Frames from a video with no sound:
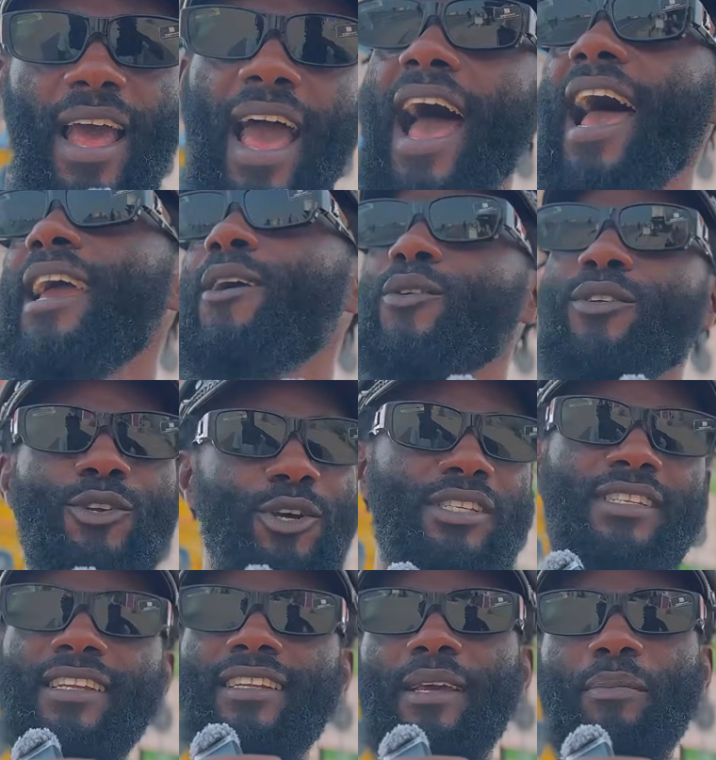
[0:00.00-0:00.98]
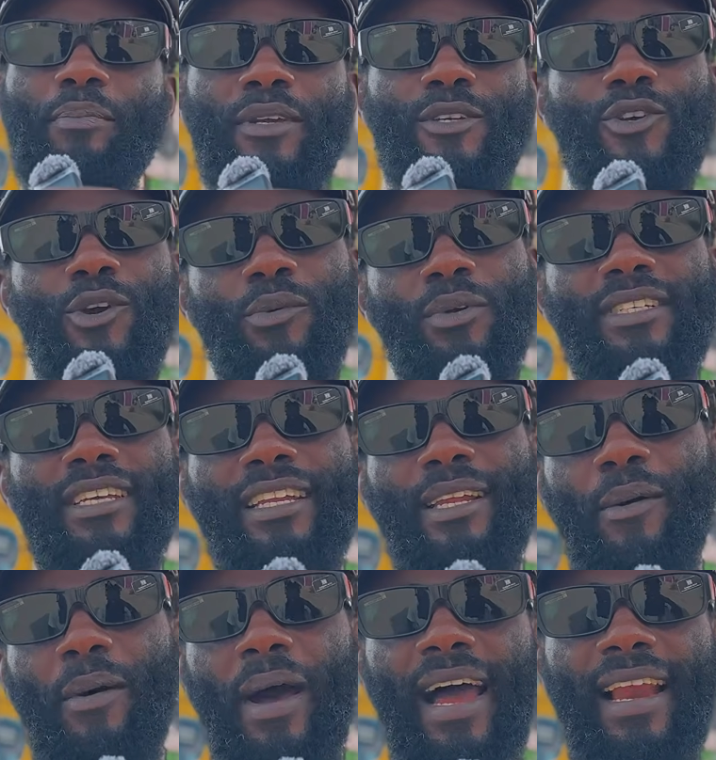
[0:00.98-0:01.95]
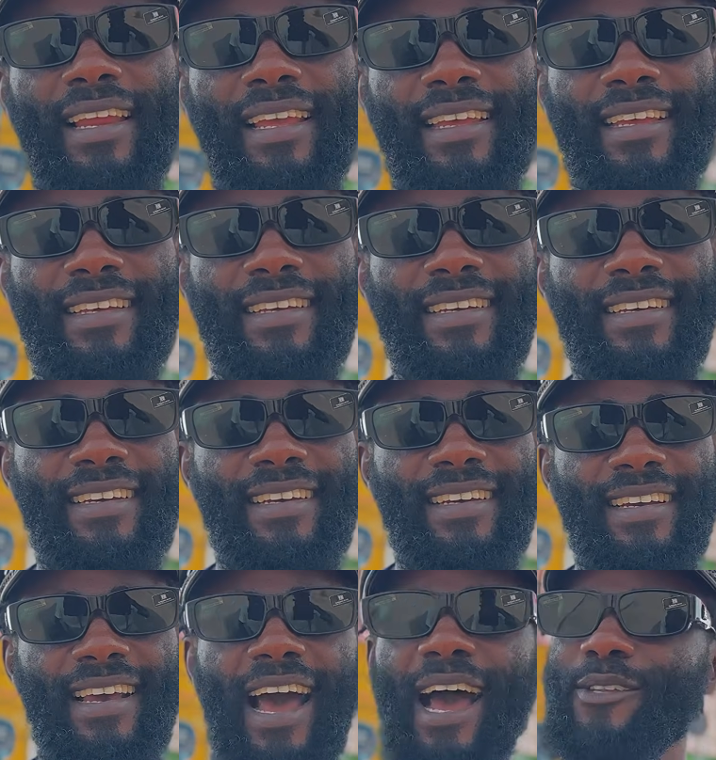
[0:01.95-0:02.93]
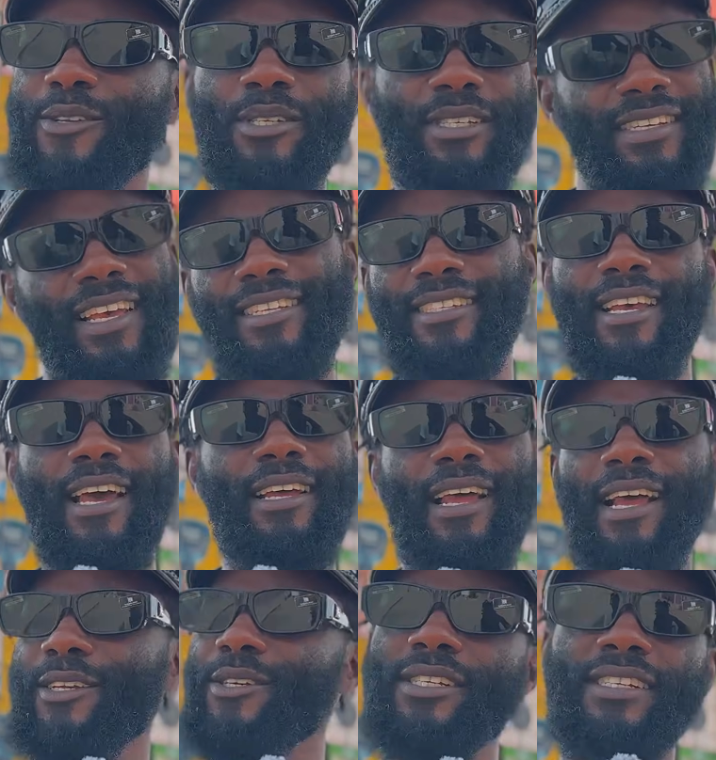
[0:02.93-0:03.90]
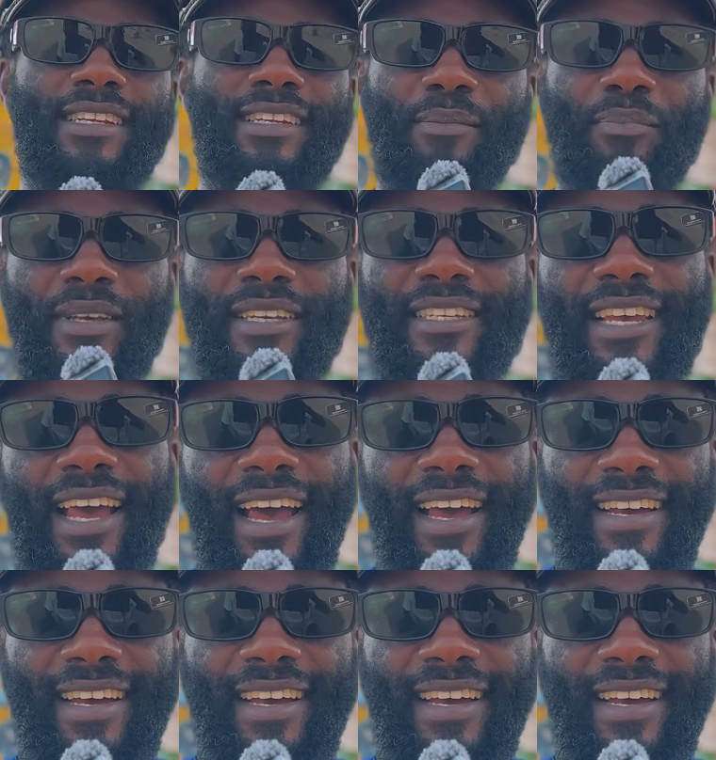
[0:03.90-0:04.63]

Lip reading: I just need a picture with Shatta Wale. I just need a picture.